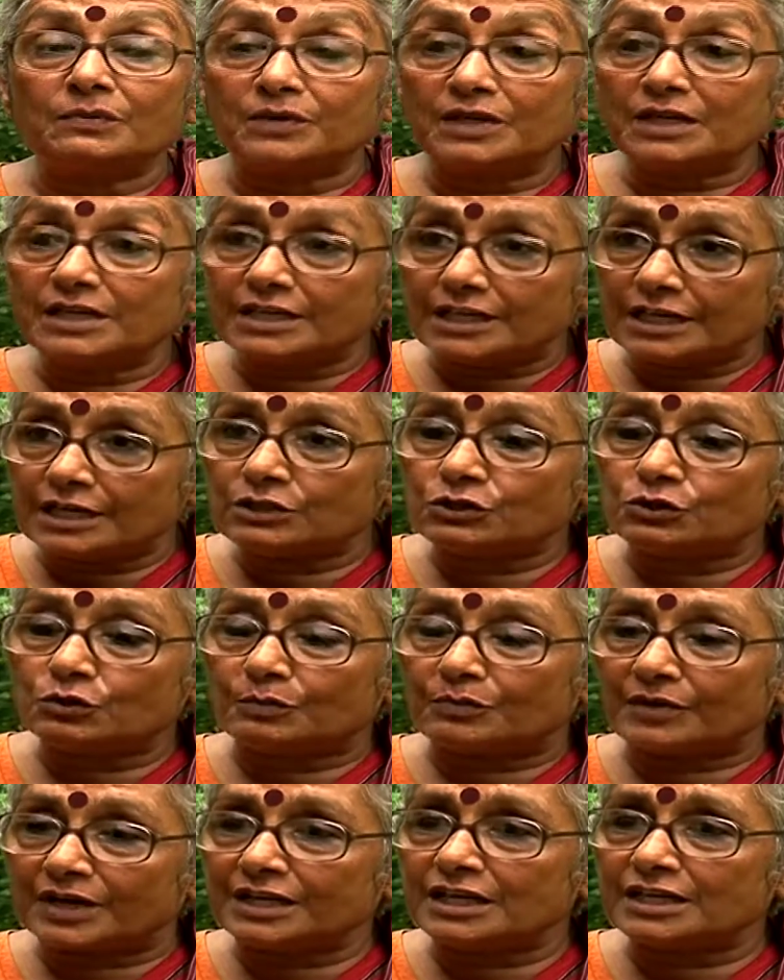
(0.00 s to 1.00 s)
we will need
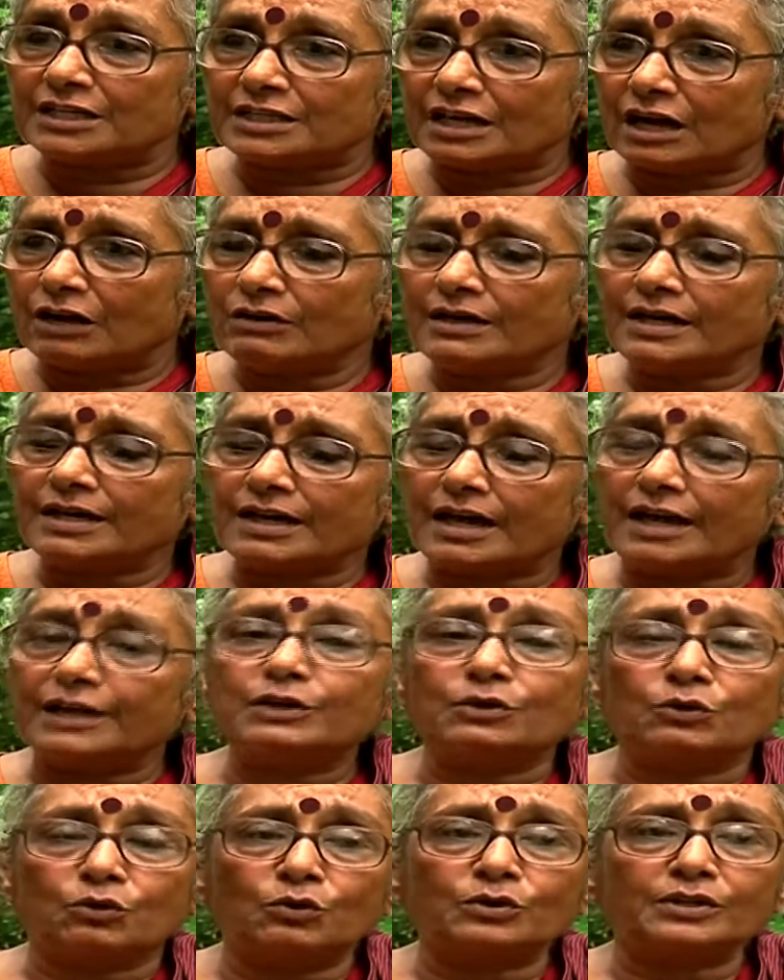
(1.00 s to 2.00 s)
to bring it down. And
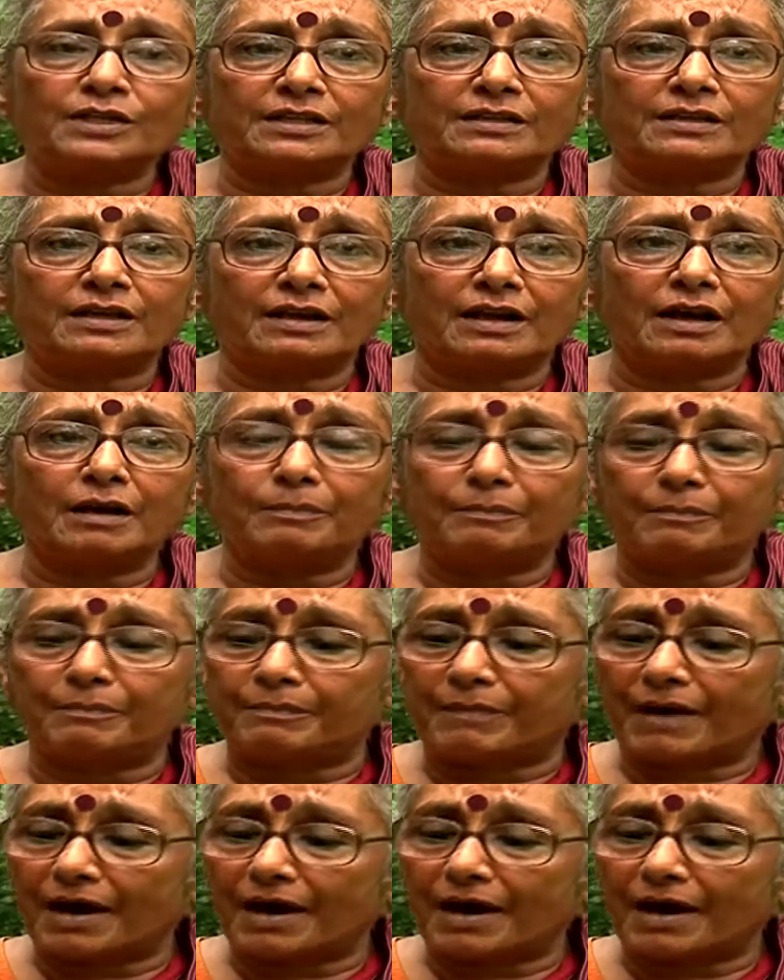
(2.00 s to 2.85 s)
I know that there are